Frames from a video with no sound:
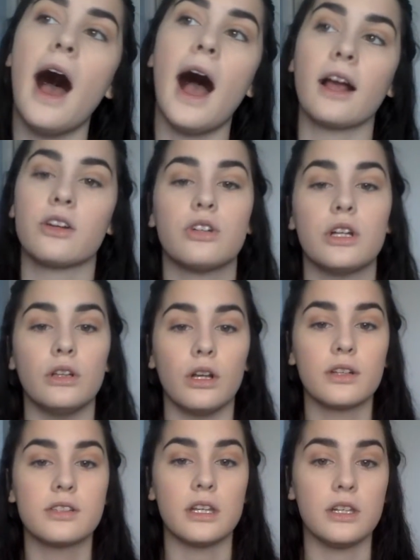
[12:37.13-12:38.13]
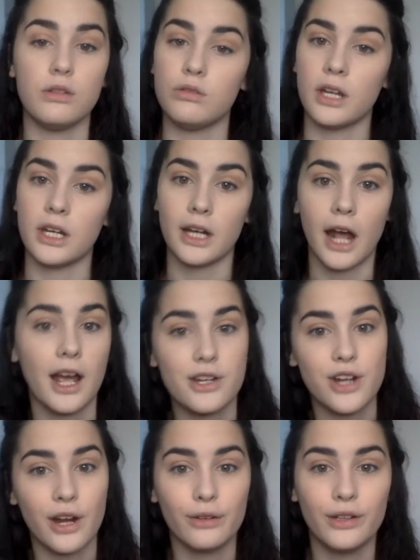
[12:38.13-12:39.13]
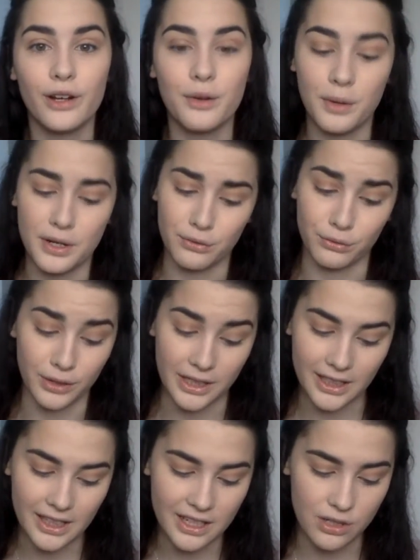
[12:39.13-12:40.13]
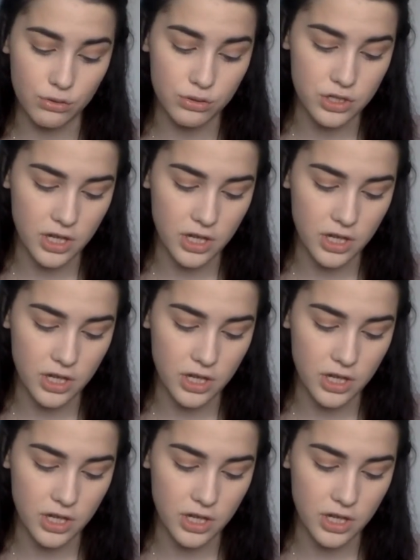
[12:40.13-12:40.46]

actually looks like you did an eyeshadow look when really you